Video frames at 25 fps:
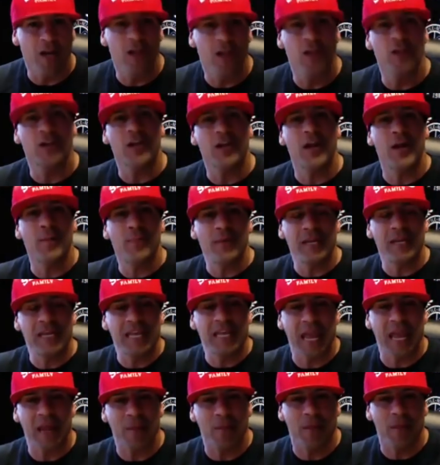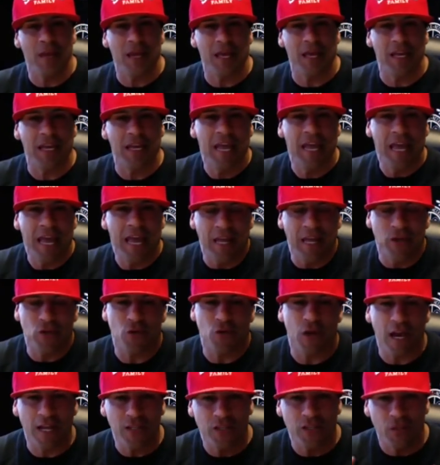company came in and
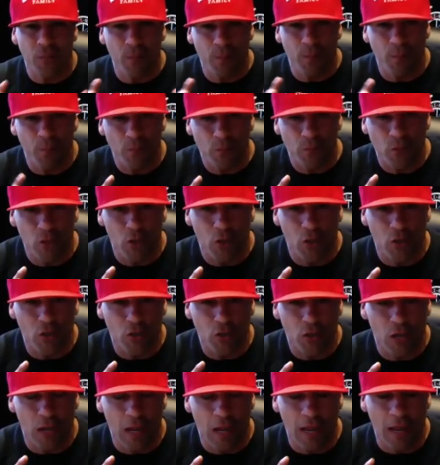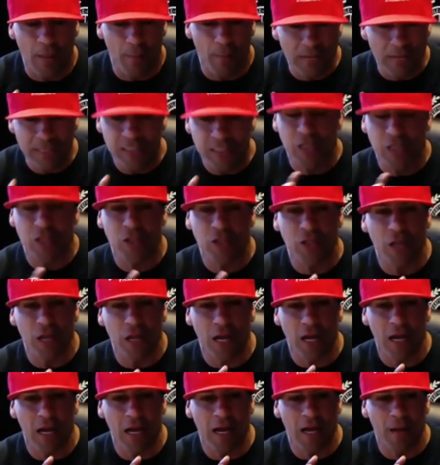tried to, to and basically
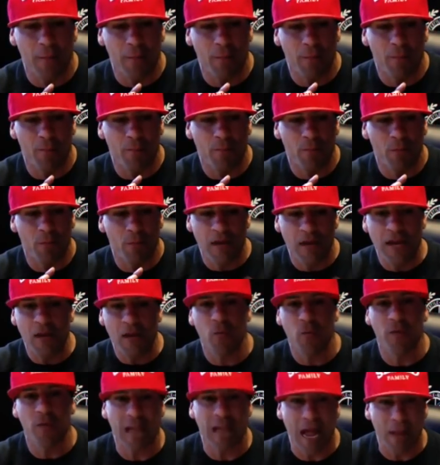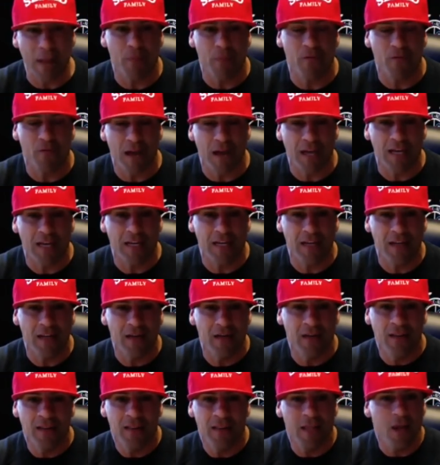uh, provided what I provided,
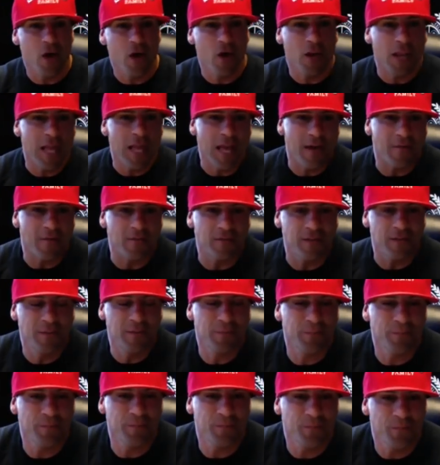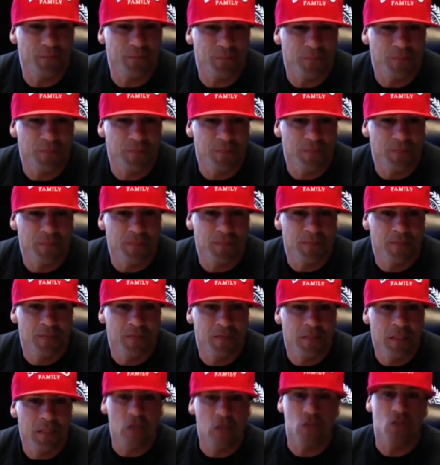they all left.
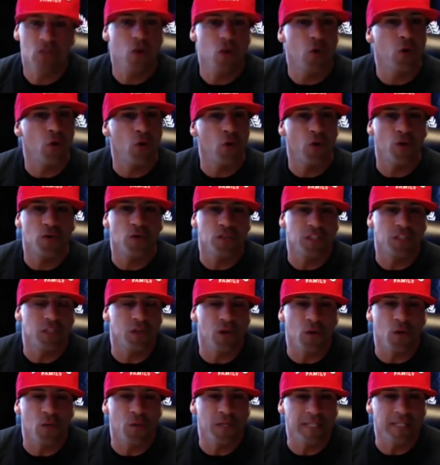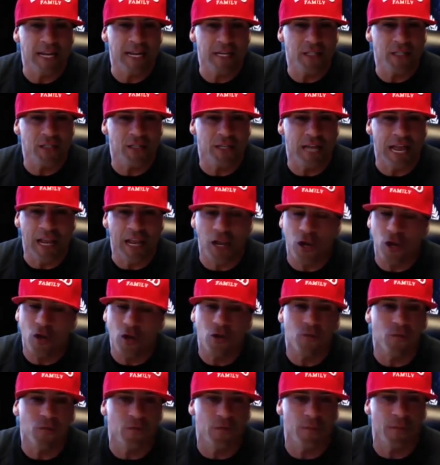There's no loyalty, no retention. I
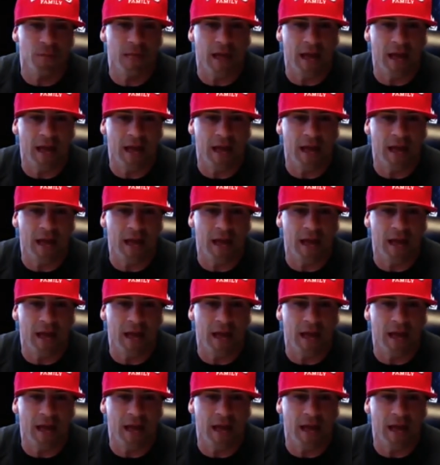learned from that.